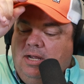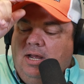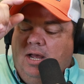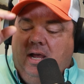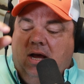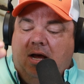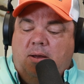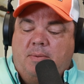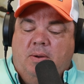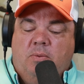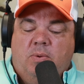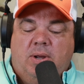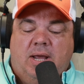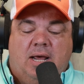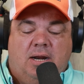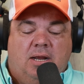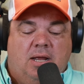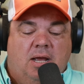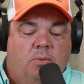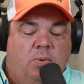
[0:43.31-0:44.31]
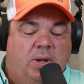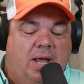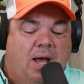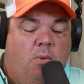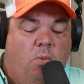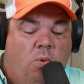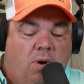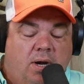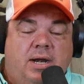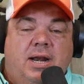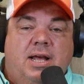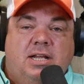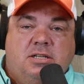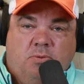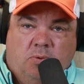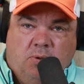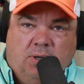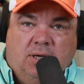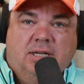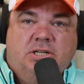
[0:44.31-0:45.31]
Um, and we got we got one
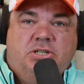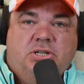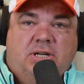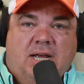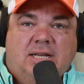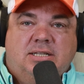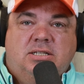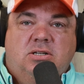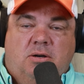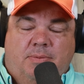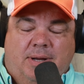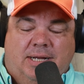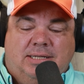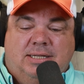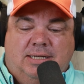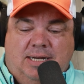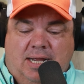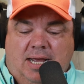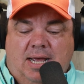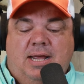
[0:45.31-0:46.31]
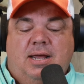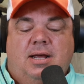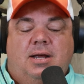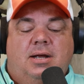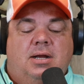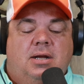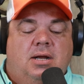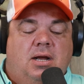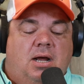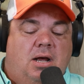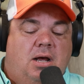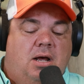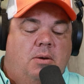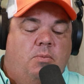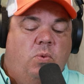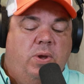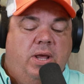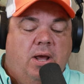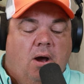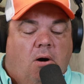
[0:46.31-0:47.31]
announcement we're going to let you guys know about today.
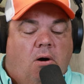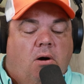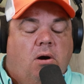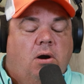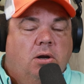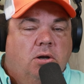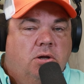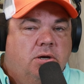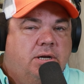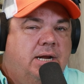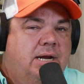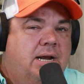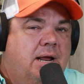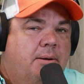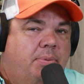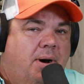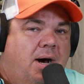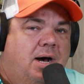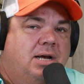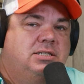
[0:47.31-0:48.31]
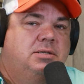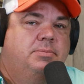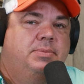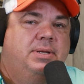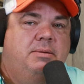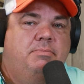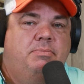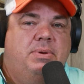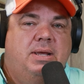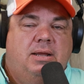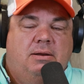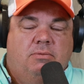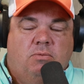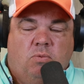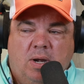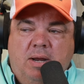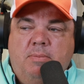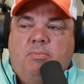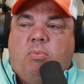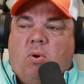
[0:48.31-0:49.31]
Um, we are looking at possibly
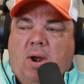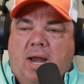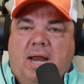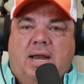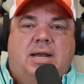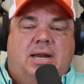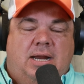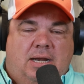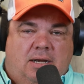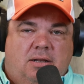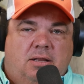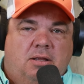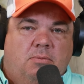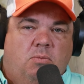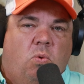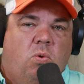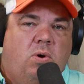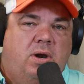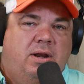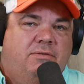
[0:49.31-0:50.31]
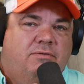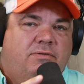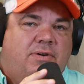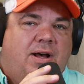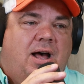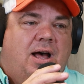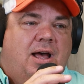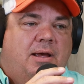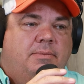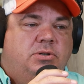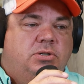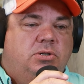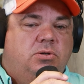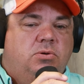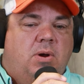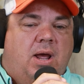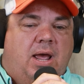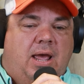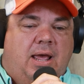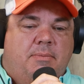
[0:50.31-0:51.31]
rebranding the Morning Vibe
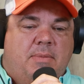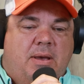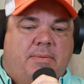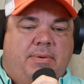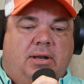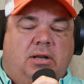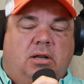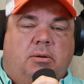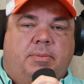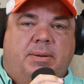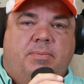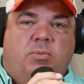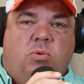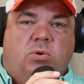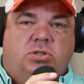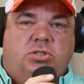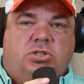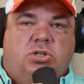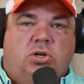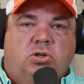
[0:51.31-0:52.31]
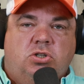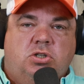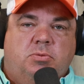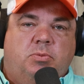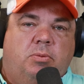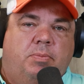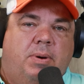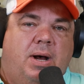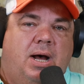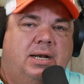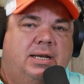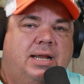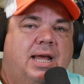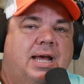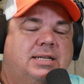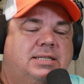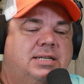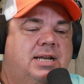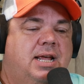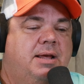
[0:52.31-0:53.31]
to a maybe a little bit more searchable
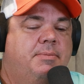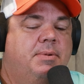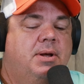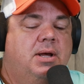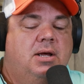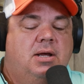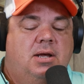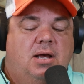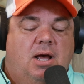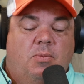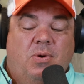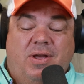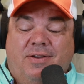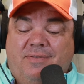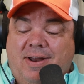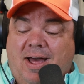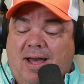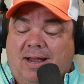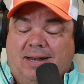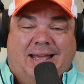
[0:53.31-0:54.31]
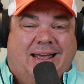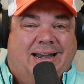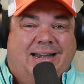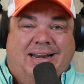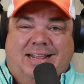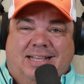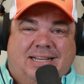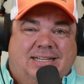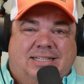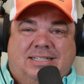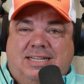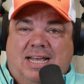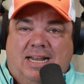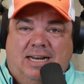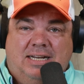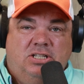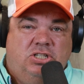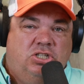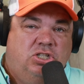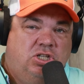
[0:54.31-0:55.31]
podcast name. Um, we have not got anything
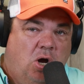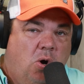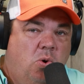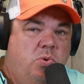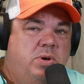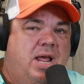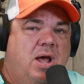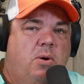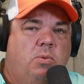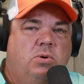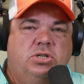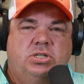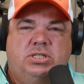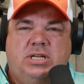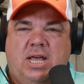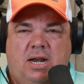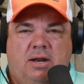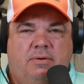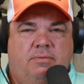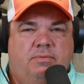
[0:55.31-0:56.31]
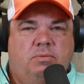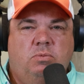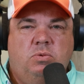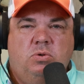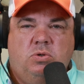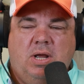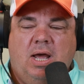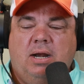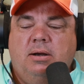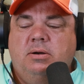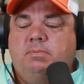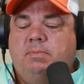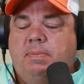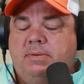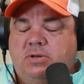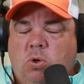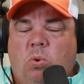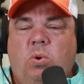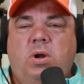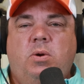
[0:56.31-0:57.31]
set in stone yet. We're just kind of kind
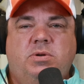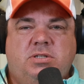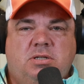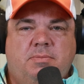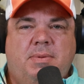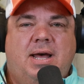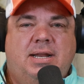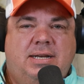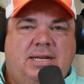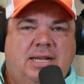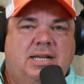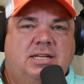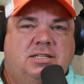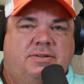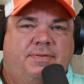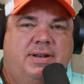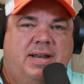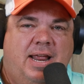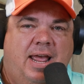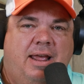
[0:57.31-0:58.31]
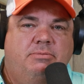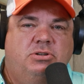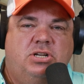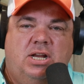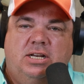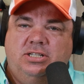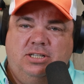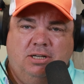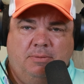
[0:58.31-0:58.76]
of toying with some ideas of a name change.